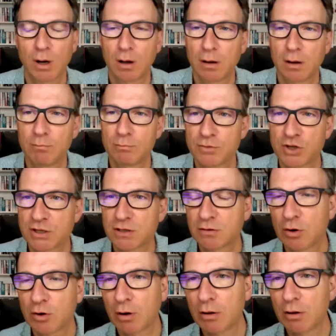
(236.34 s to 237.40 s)
just
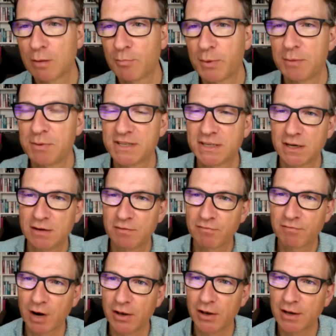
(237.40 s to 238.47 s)
on the BBC
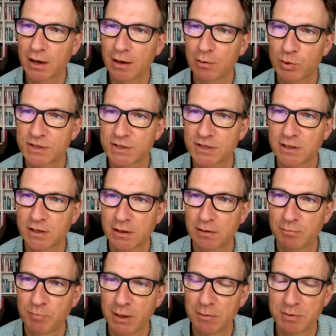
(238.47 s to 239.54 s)
front, I was the
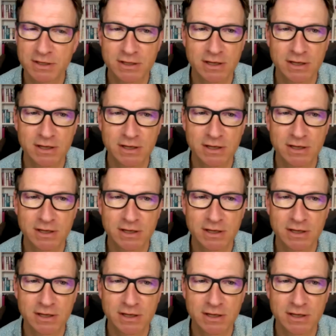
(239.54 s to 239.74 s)
BBC